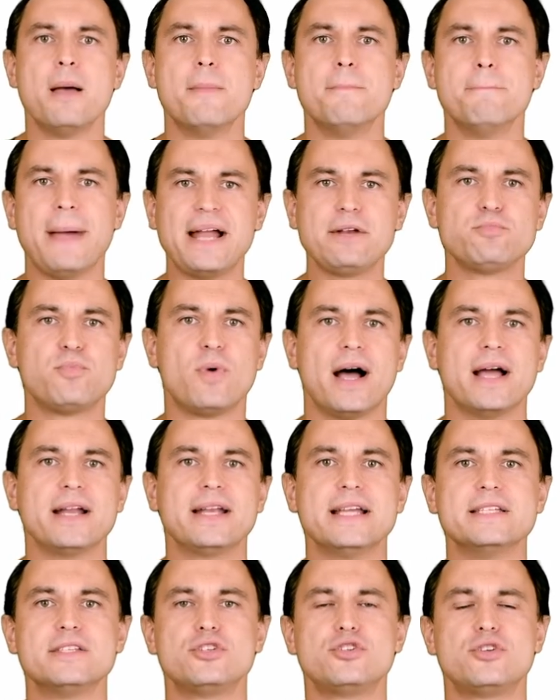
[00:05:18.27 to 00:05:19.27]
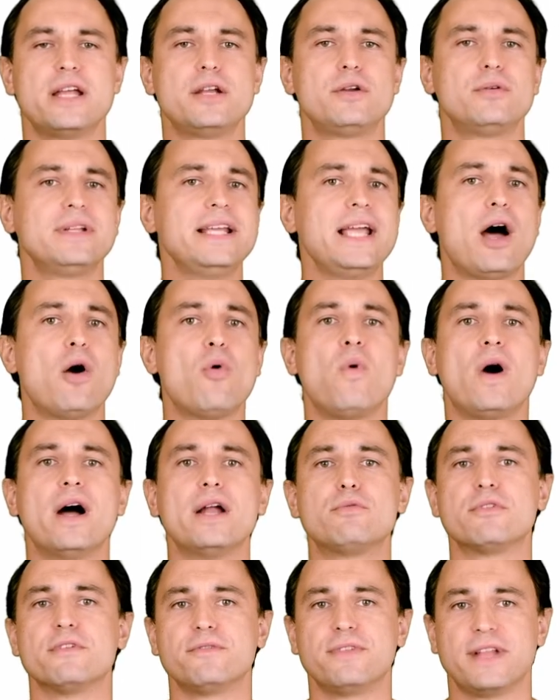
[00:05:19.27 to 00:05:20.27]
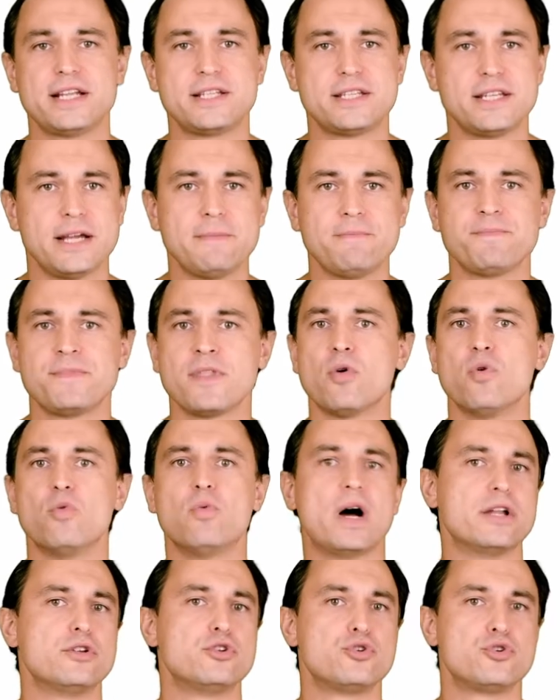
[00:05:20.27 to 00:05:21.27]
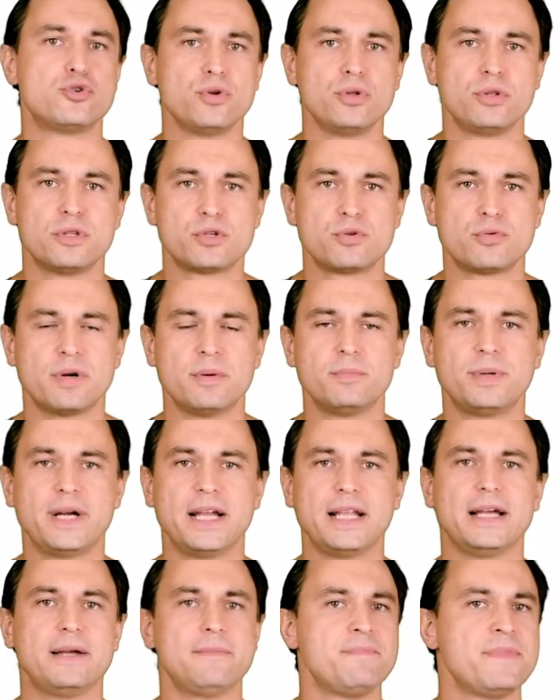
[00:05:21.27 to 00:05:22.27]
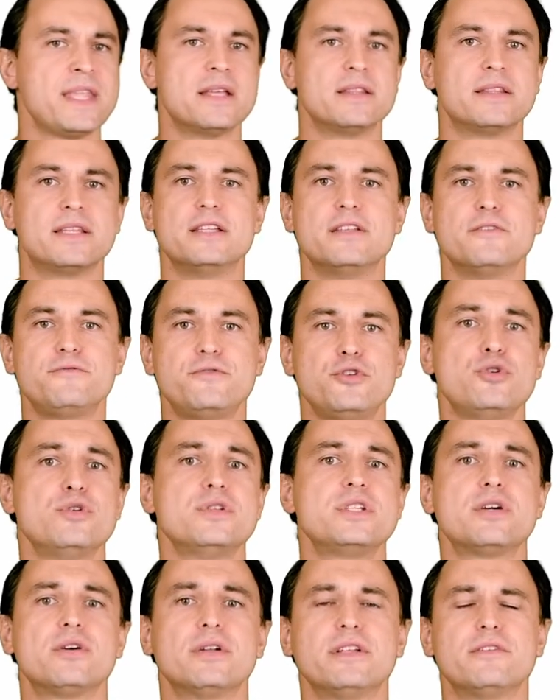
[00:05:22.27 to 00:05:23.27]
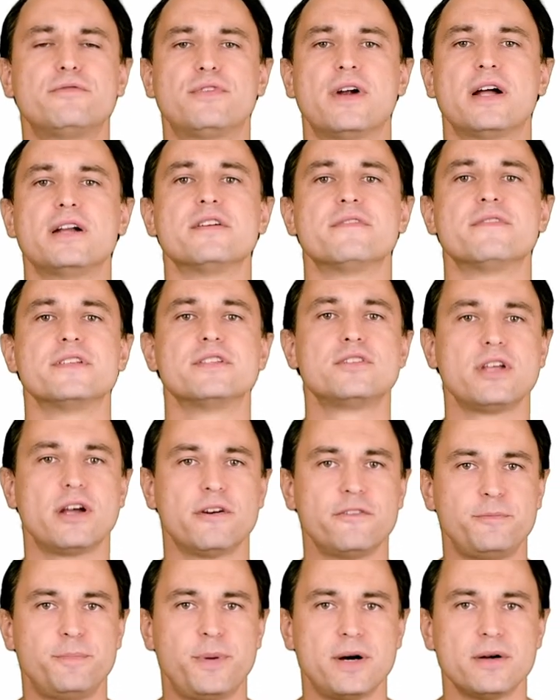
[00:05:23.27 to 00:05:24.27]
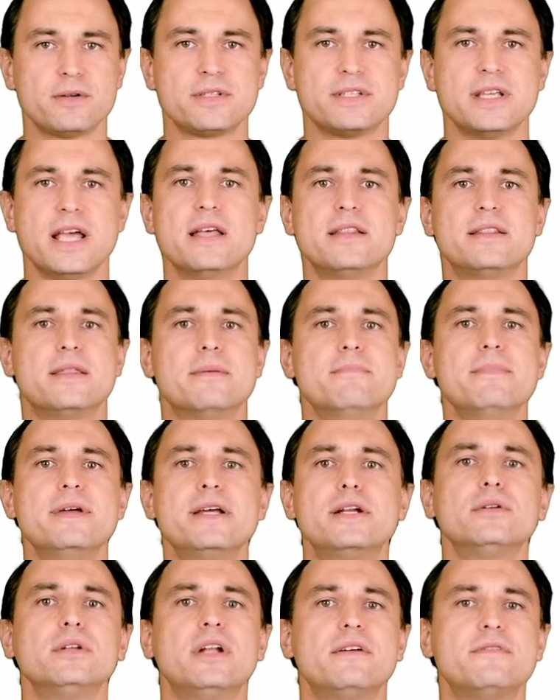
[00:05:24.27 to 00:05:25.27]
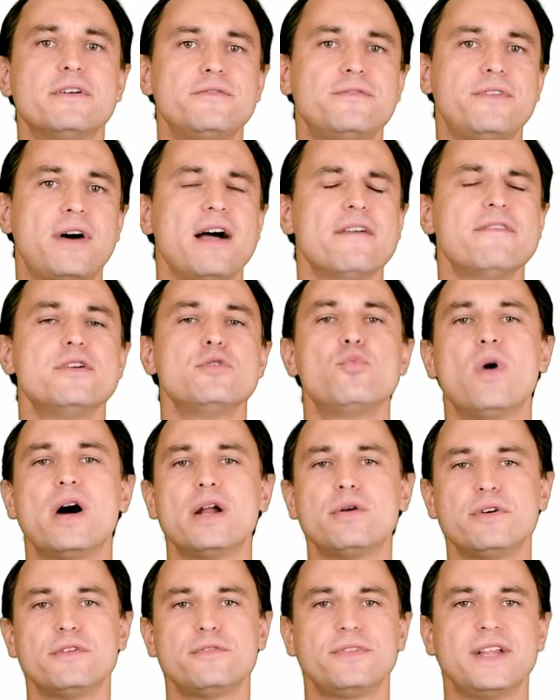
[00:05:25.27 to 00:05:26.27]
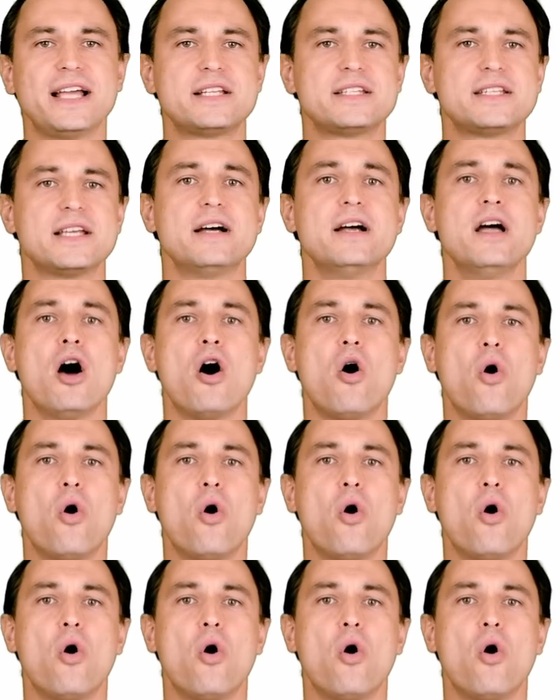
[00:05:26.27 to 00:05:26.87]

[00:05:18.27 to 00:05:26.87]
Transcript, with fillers: Matte white is generally a white reflector, white shoot-through umbrella, the diffuser on the front of a softbox, the middle of a 5-in-1 reflector,